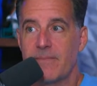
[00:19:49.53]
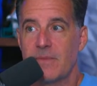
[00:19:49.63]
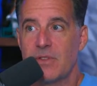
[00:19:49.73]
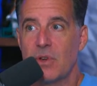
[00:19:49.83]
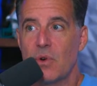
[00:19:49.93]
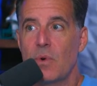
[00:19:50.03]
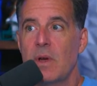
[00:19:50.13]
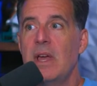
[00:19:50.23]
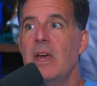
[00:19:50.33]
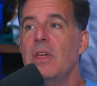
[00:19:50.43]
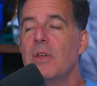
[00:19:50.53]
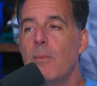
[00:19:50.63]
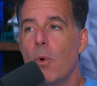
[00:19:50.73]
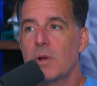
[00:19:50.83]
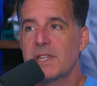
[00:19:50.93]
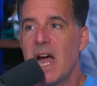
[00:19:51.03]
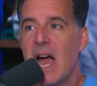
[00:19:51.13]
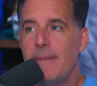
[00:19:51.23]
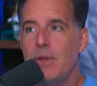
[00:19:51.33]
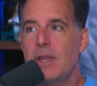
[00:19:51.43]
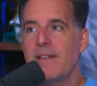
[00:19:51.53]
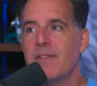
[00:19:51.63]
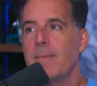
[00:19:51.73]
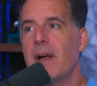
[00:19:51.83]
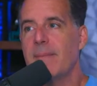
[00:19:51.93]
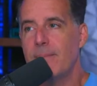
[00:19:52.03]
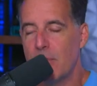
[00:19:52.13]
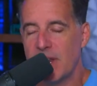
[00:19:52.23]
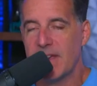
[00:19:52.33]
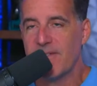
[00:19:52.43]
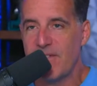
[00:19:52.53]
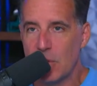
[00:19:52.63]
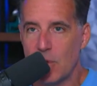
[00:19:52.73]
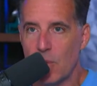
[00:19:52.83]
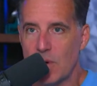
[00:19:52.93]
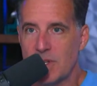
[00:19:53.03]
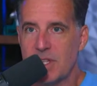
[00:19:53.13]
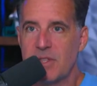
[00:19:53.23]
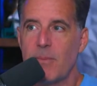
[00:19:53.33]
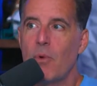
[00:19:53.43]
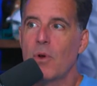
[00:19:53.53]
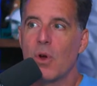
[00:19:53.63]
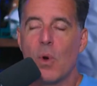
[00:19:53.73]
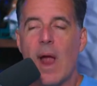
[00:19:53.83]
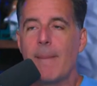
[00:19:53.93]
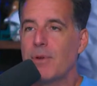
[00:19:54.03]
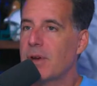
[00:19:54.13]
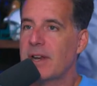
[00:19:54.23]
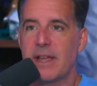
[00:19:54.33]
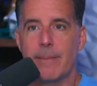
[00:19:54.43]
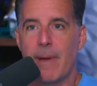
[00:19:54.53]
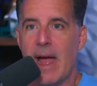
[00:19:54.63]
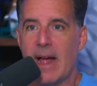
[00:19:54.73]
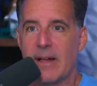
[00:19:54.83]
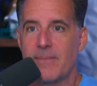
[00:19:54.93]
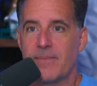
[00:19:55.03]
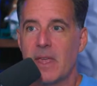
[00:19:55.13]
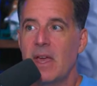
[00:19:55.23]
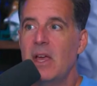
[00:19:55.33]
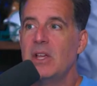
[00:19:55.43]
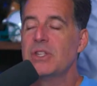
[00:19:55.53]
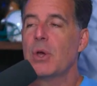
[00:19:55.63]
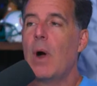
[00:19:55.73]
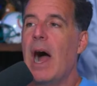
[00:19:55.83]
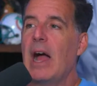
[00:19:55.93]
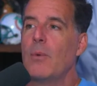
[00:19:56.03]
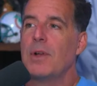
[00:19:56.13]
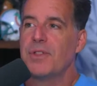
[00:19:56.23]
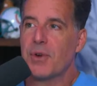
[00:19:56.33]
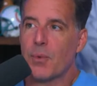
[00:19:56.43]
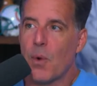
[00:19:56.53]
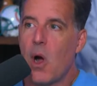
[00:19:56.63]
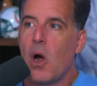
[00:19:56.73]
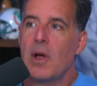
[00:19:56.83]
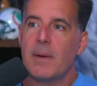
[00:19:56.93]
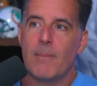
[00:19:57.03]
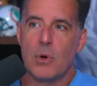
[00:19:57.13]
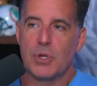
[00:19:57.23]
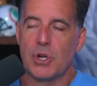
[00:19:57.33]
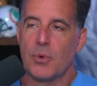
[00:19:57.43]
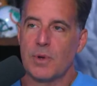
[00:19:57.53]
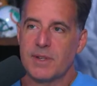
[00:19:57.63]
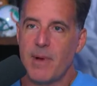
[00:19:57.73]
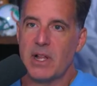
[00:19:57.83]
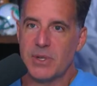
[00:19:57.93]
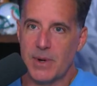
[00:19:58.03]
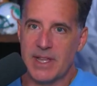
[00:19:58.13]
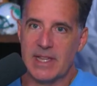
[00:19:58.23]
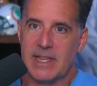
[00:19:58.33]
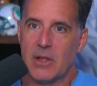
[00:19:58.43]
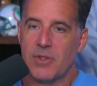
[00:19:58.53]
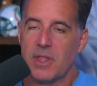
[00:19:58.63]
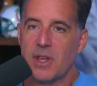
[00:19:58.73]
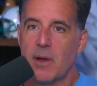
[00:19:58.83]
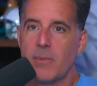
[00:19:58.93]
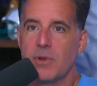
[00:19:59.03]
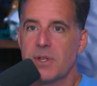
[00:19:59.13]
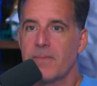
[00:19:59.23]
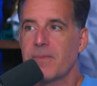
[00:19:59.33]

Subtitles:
So the more time you give them by putting in filler words, the more crap you're going to get back. So I want the raw emotional response when I get down to the numbers.